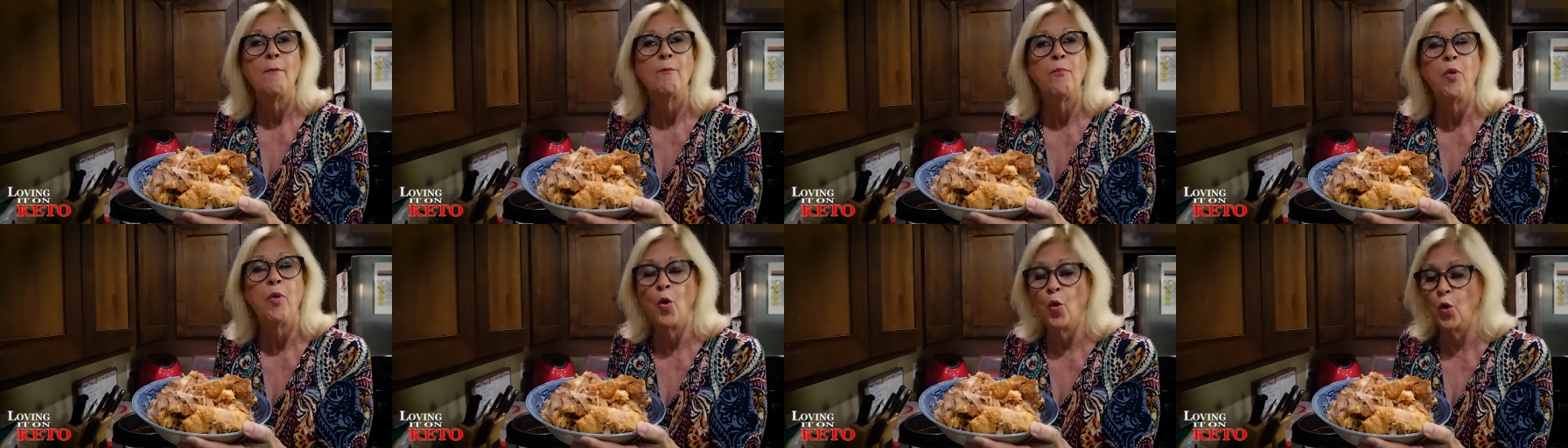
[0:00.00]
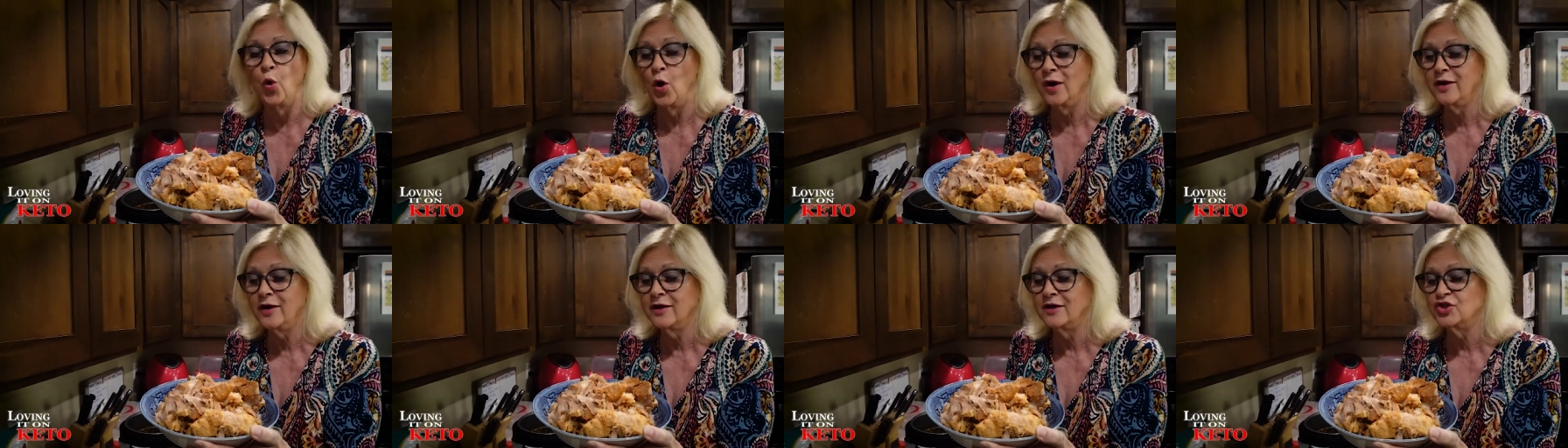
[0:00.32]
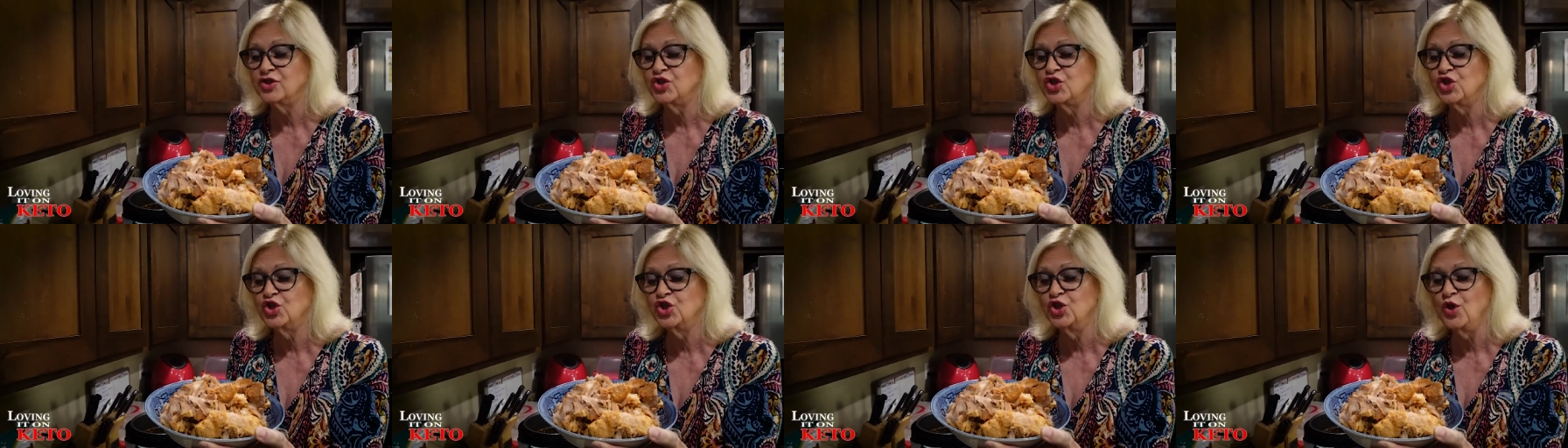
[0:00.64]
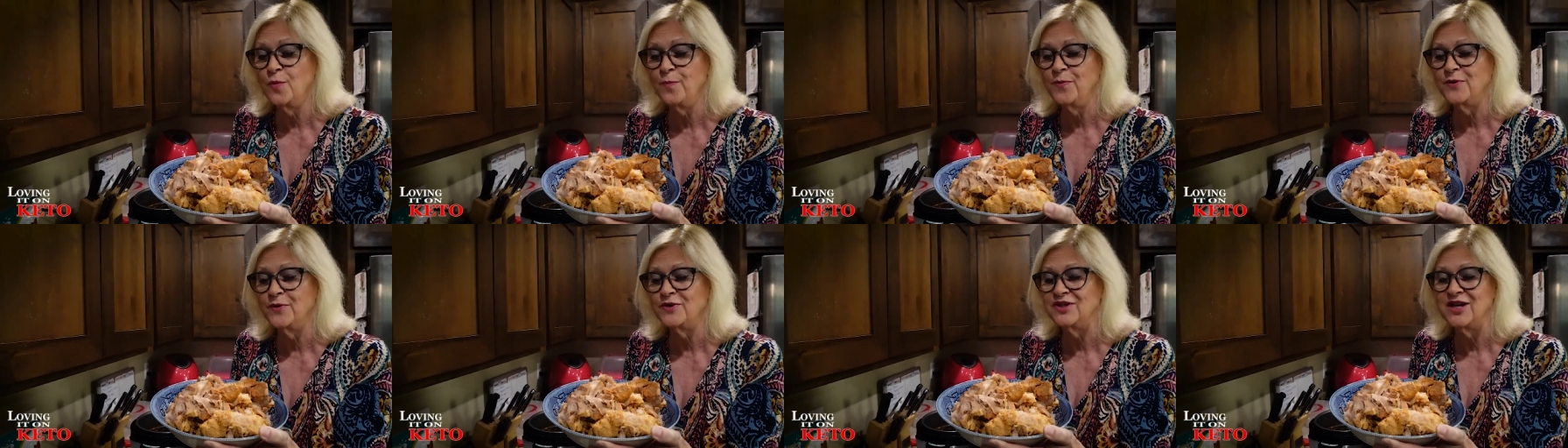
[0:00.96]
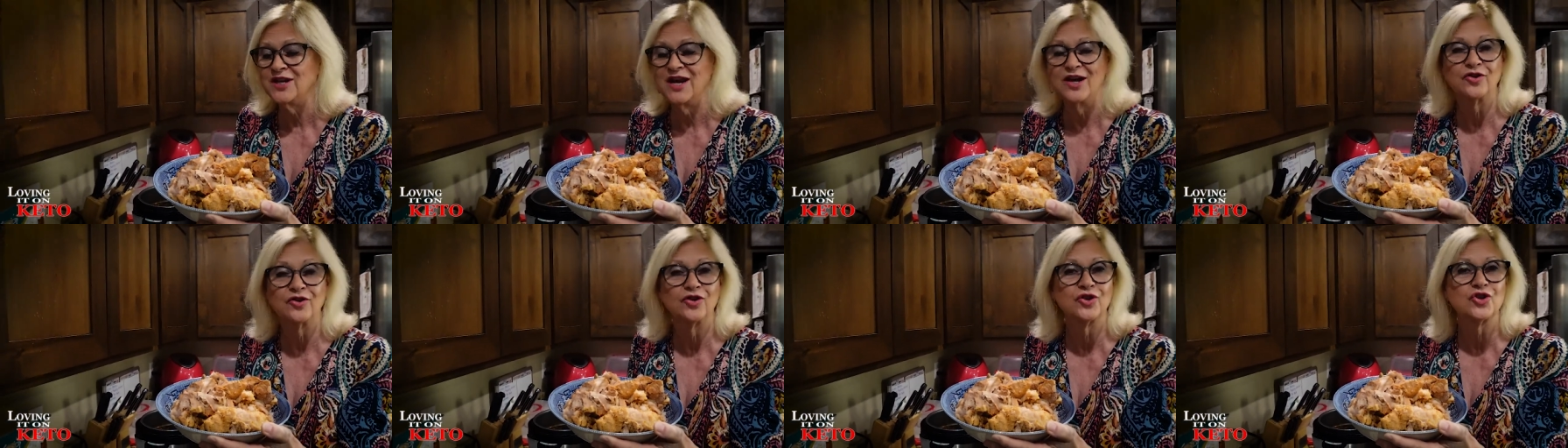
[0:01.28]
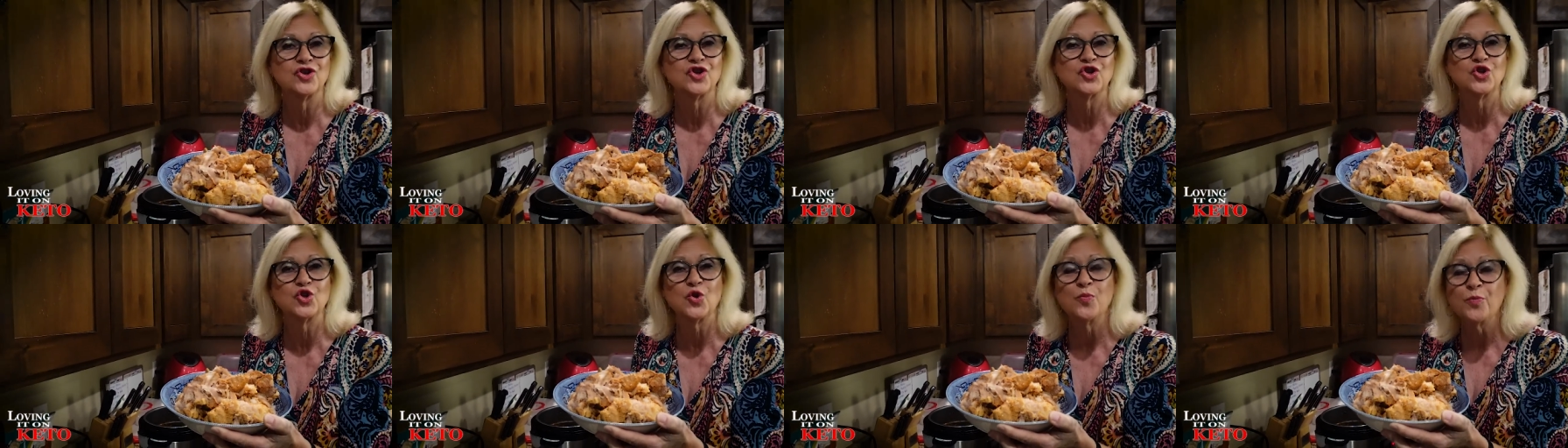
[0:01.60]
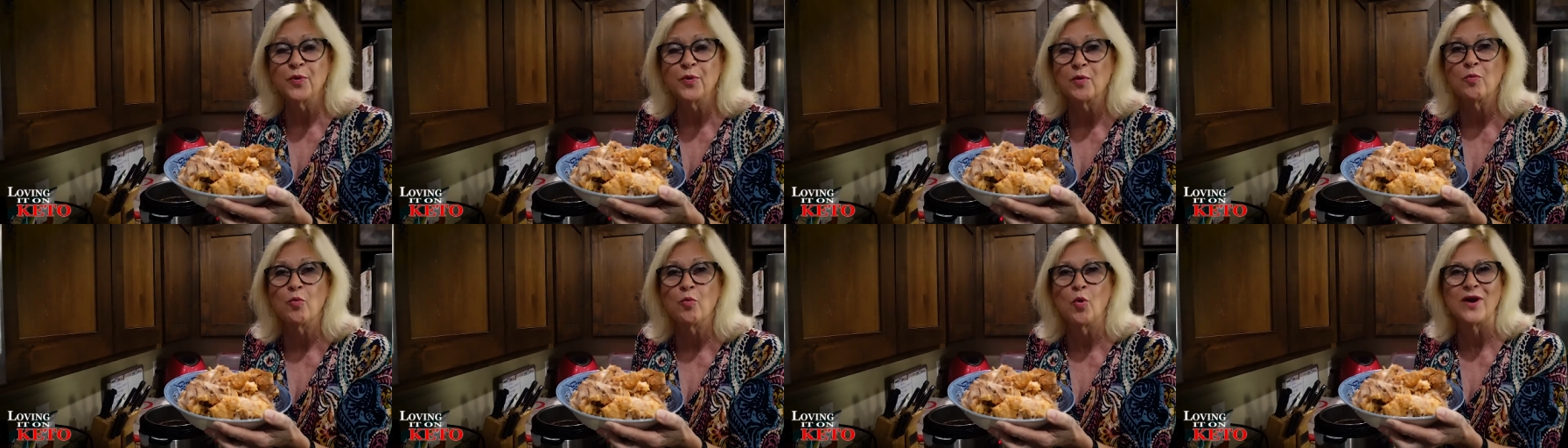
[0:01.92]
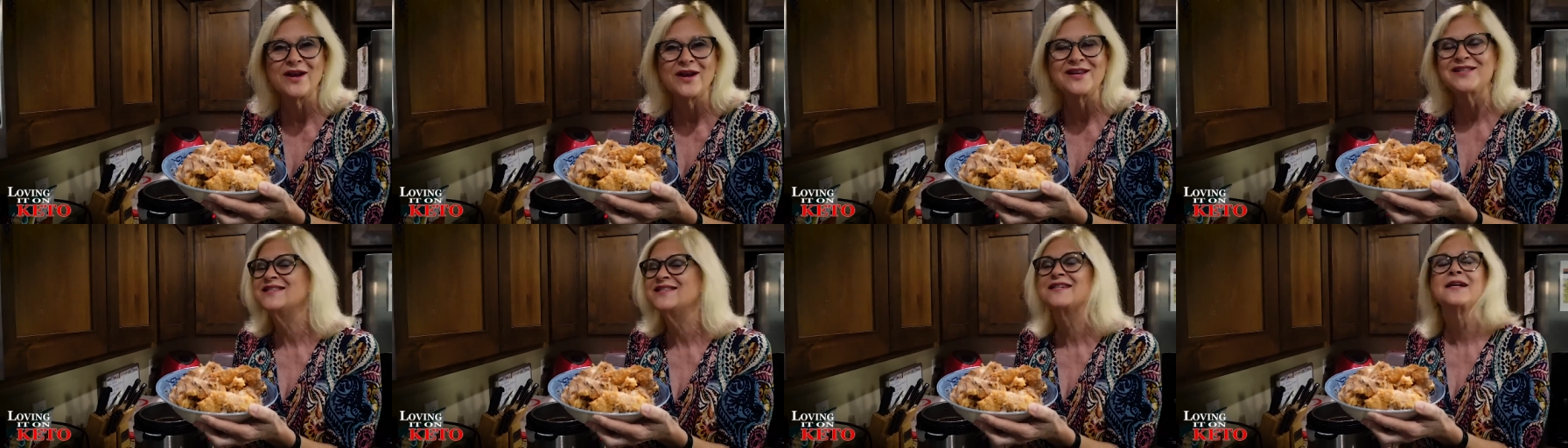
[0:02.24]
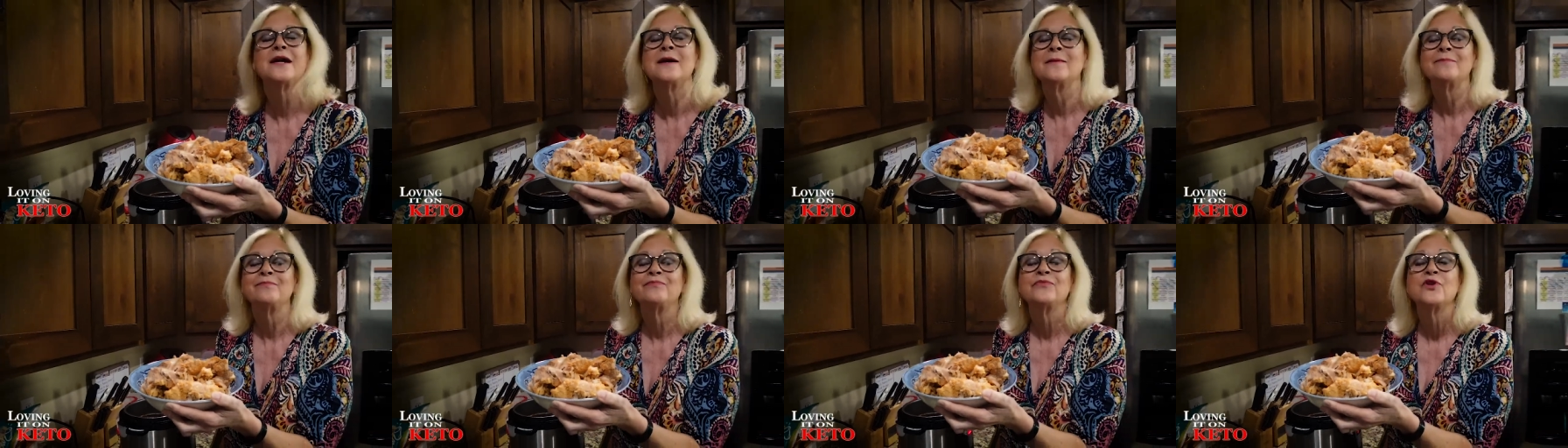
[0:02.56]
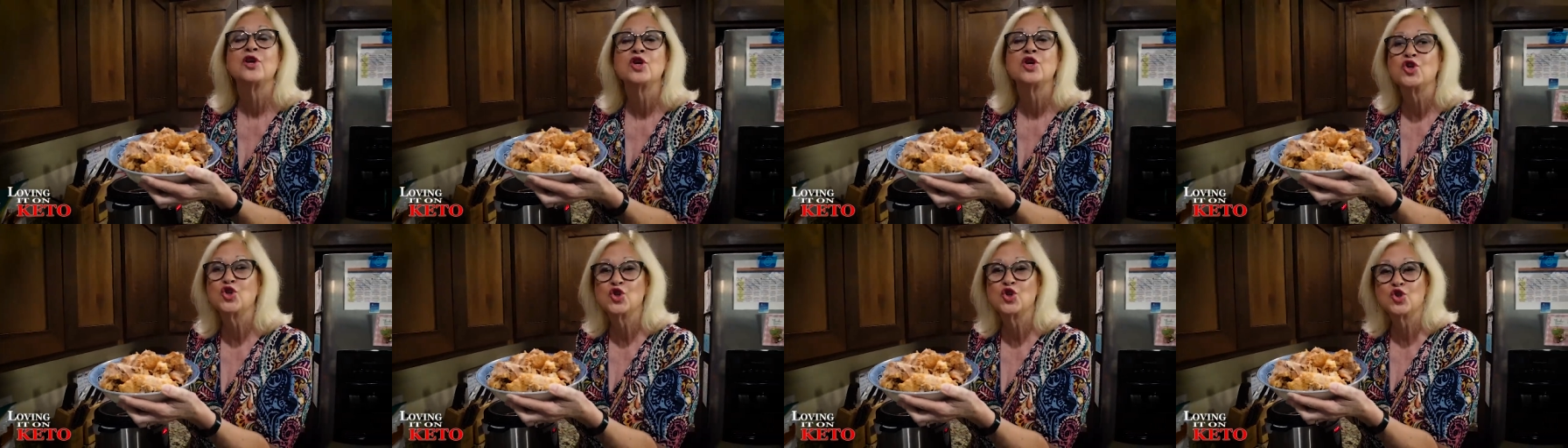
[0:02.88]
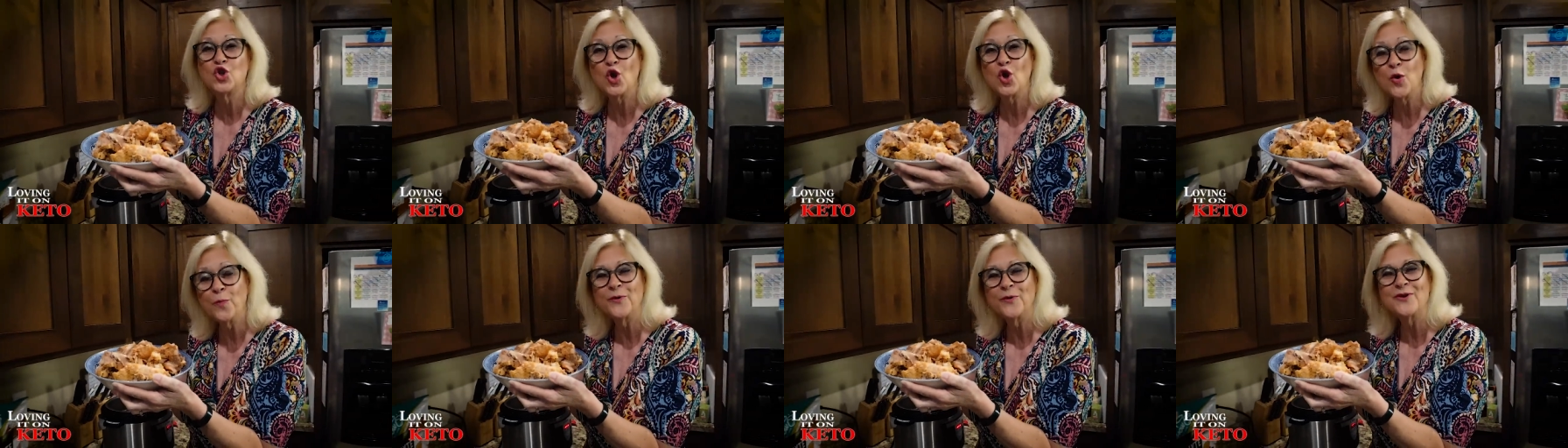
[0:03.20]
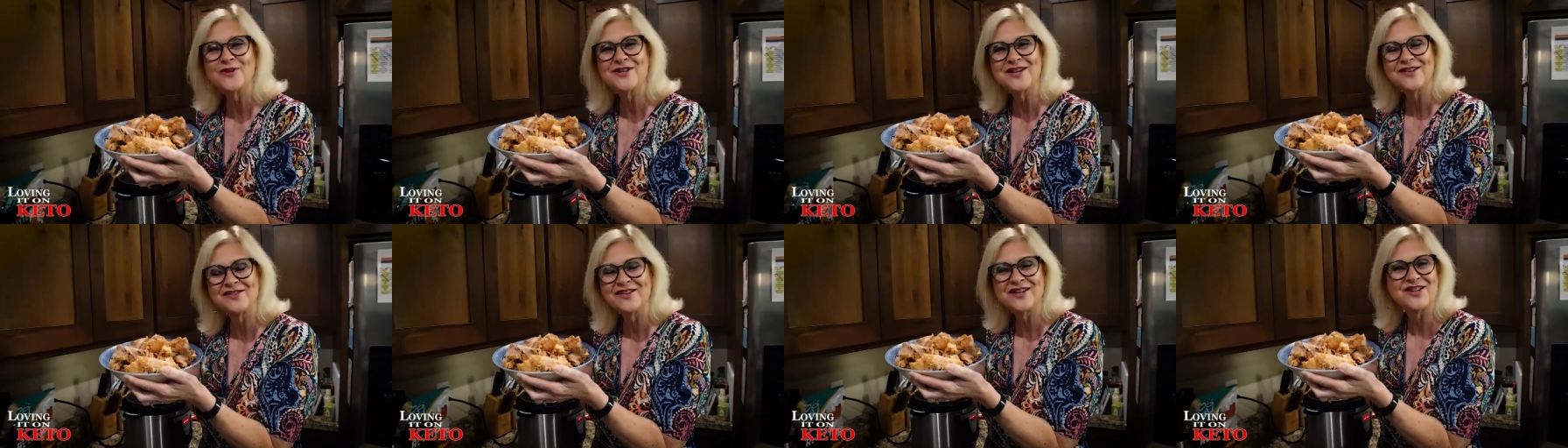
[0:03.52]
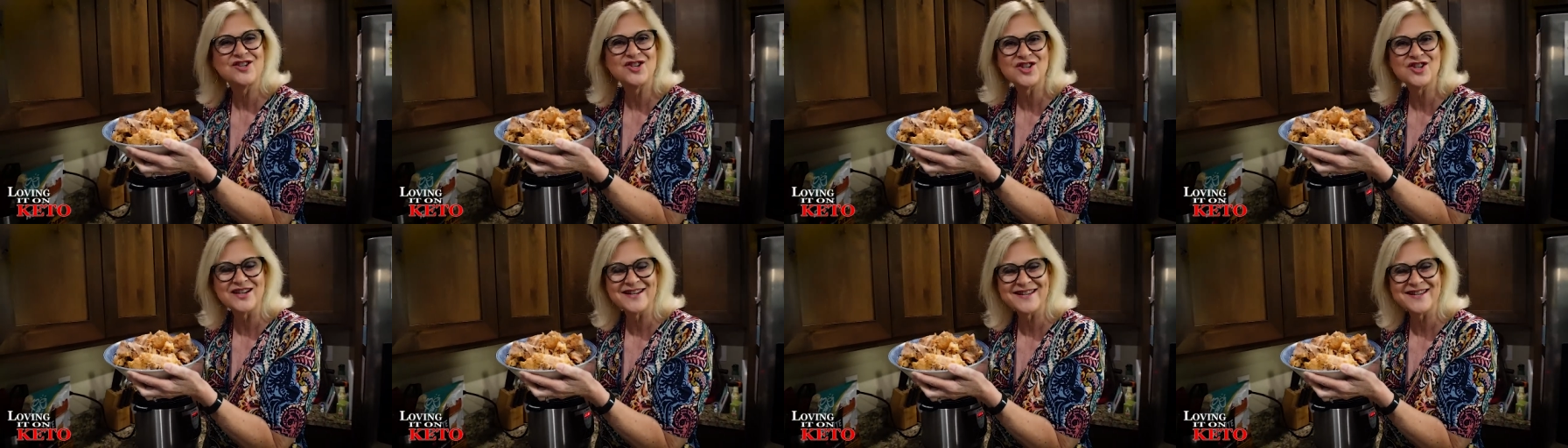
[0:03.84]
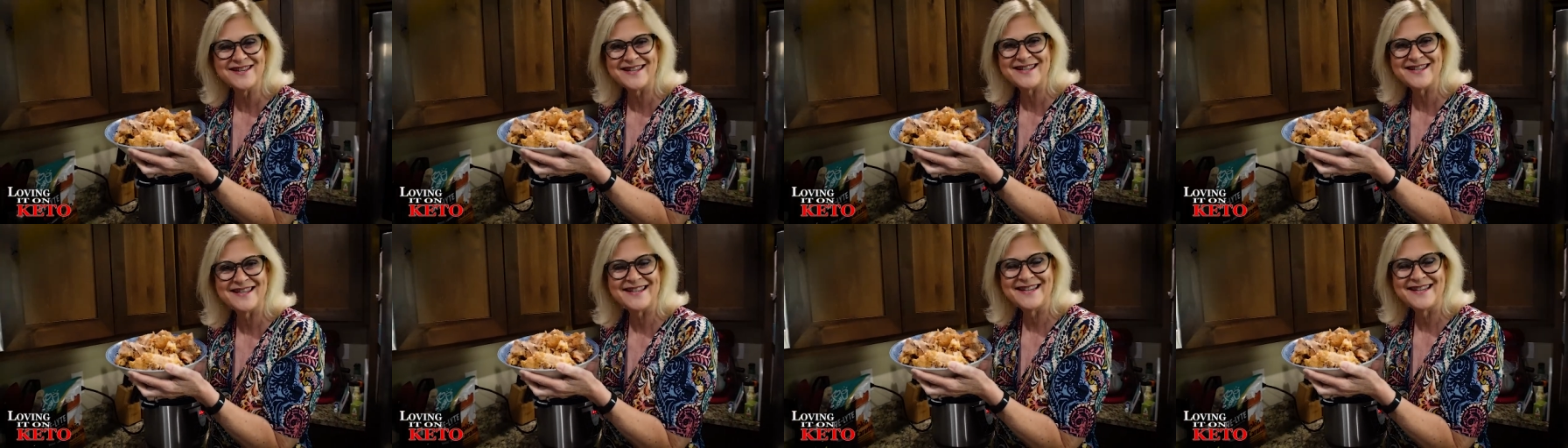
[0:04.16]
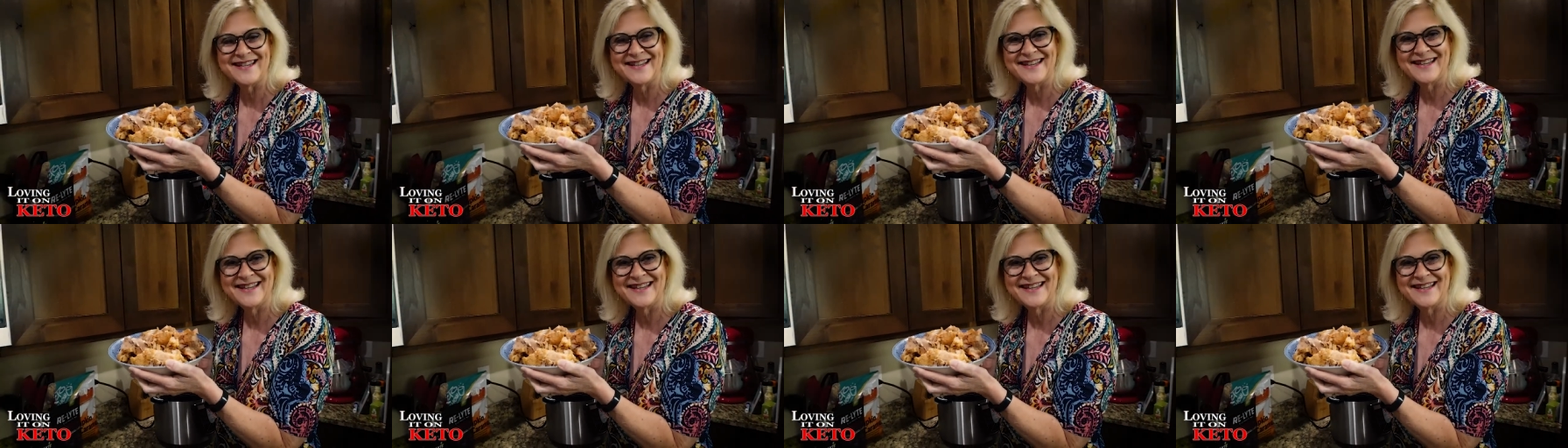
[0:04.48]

pork, super tender, super moist, super delicious.